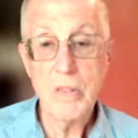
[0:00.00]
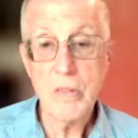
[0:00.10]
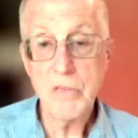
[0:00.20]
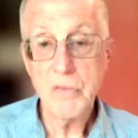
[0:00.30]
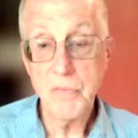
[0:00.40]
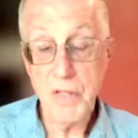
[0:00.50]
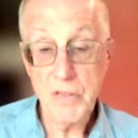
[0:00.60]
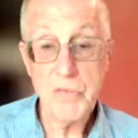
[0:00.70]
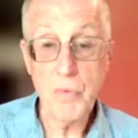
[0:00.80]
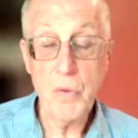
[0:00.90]
Let's
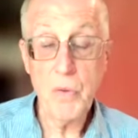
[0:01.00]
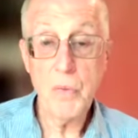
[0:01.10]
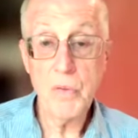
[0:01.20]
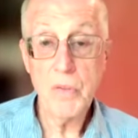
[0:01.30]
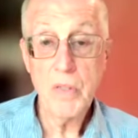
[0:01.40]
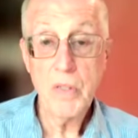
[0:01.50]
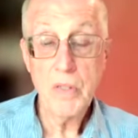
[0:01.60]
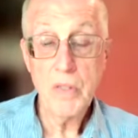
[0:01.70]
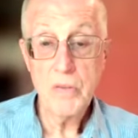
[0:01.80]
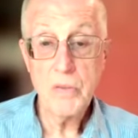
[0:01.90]
fast forward
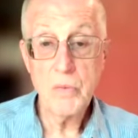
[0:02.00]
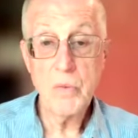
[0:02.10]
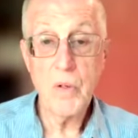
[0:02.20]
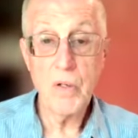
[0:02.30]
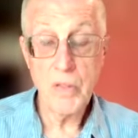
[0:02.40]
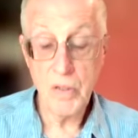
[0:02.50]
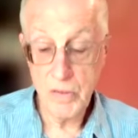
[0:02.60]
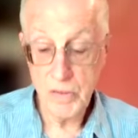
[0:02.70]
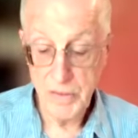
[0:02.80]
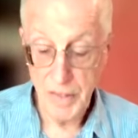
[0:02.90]
to our
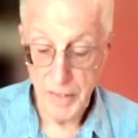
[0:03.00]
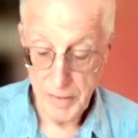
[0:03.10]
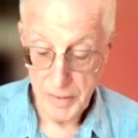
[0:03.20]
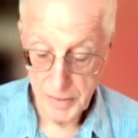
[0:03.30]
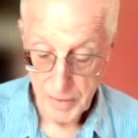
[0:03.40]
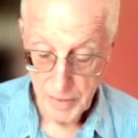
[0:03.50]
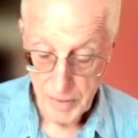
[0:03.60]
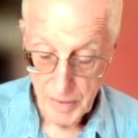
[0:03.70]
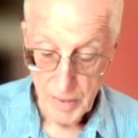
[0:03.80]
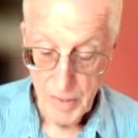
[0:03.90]
current day.
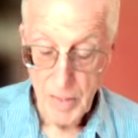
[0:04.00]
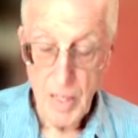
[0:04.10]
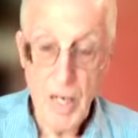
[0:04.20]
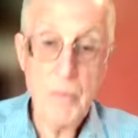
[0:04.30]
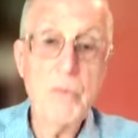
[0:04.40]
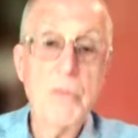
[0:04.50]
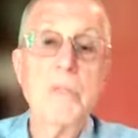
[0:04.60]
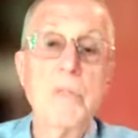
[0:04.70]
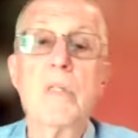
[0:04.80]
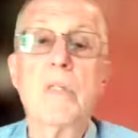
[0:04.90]
I was
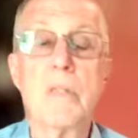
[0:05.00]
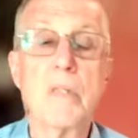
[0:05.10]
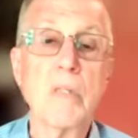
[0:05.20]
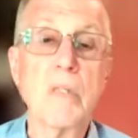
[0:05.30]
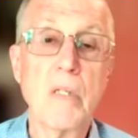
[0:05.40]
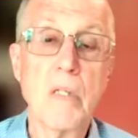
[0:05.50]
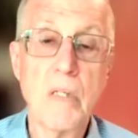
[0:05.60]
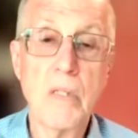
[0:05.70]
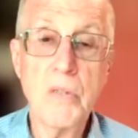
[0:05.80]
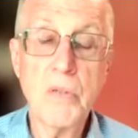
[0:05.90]
the
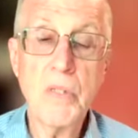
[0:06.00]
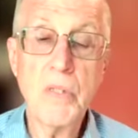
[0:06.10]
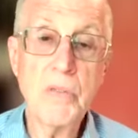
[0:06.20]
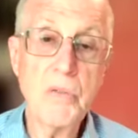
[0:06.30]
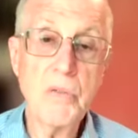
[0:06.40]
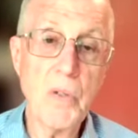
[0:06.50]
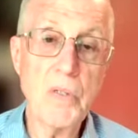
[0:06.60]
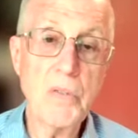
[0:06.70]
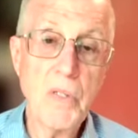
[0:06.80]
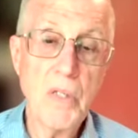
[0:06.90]
attorney in
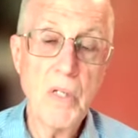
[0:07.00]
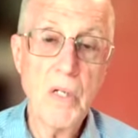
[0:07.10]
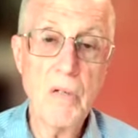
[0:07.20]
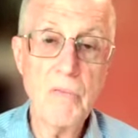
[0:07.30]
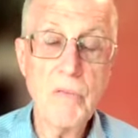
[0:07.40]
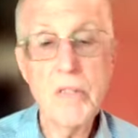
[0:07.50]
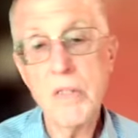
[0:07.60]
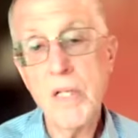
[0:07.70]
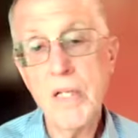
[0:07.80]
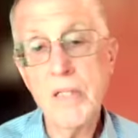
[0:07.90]
charge of
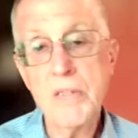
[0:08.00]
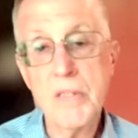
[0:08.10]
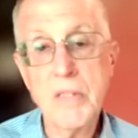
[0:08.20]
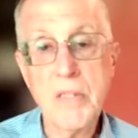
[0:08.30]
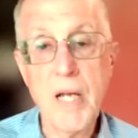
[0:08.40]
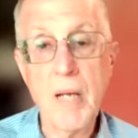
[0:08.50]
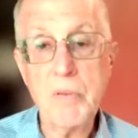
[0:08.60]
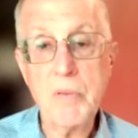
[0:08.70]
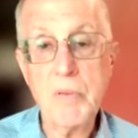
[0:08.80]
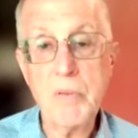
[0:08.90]
Legal Aid's Capital
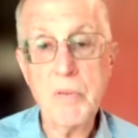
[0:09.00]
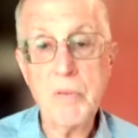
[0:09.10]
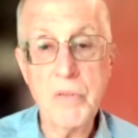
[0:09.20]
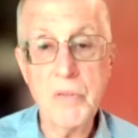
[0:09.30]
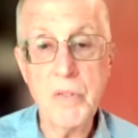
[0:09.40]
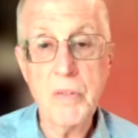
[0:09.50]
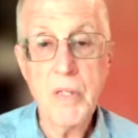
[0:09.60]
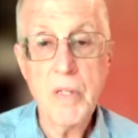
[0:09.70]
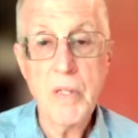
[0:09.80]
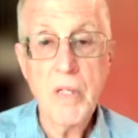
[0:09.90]
Defense Unit
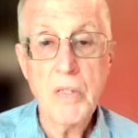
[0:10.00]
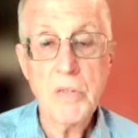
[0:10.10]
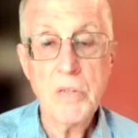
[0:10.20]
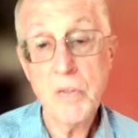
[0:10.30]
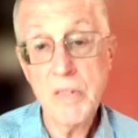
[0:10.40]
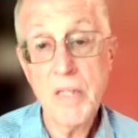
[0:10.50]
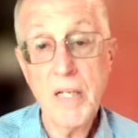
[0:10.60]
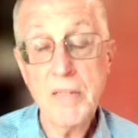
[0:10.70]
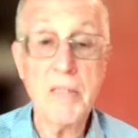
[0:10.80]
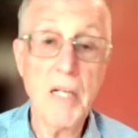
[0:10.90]
starting in
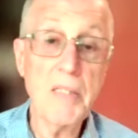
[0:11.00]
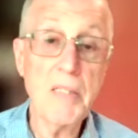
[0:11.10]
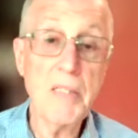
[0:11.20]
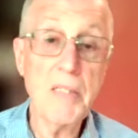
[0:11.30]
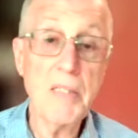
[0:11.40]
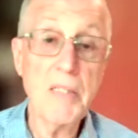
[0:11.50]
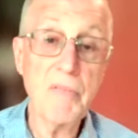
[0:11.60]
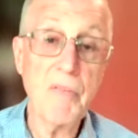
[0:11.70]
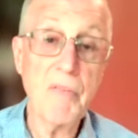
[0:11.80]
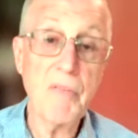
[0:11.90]

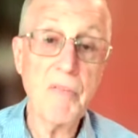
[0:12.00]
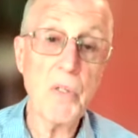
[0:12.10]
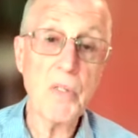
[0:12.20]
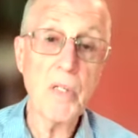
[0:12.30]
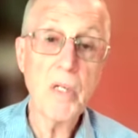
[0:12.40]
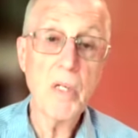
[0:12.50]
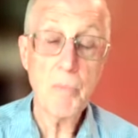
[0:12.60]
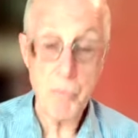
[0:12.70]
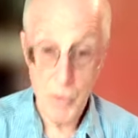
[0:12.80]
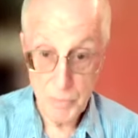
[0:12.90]
1995 when New York
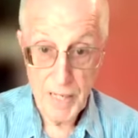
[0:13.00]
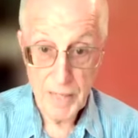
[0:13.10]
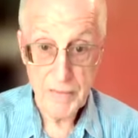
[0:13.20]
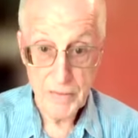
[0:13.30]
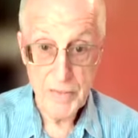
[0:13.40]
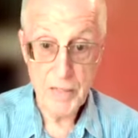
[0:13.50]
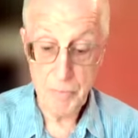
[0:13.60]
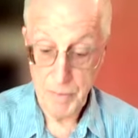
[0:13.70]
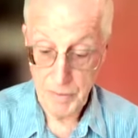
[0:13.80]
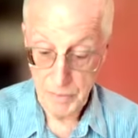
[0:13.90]
brought back the
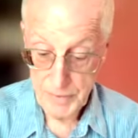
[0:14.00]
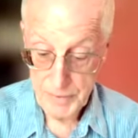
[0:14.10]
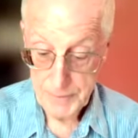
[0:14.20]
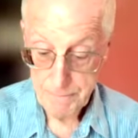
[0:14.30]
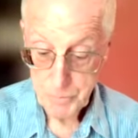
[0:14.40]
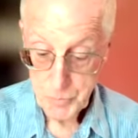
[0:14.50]
death penalty.